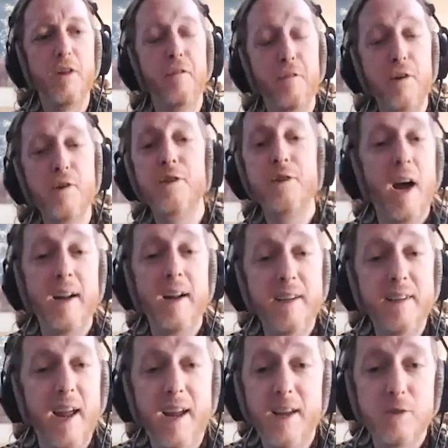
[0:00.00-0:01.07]
The first ninety
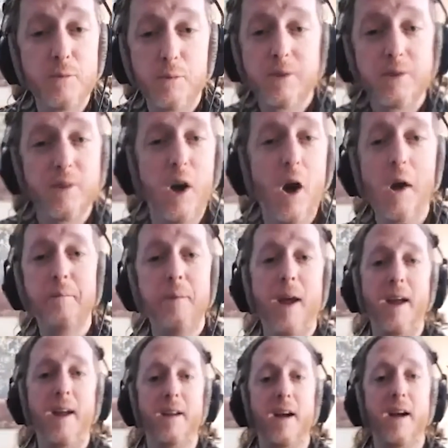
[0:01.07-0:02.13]
days was
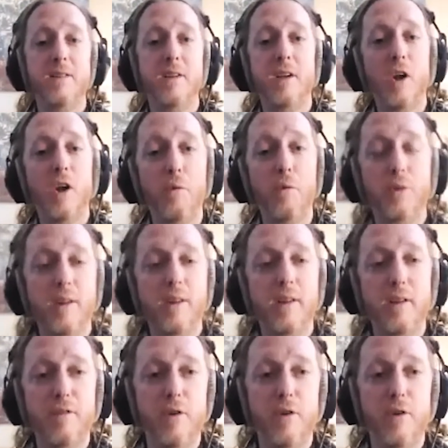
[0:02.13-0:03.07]
non-paid. I did Un- it completely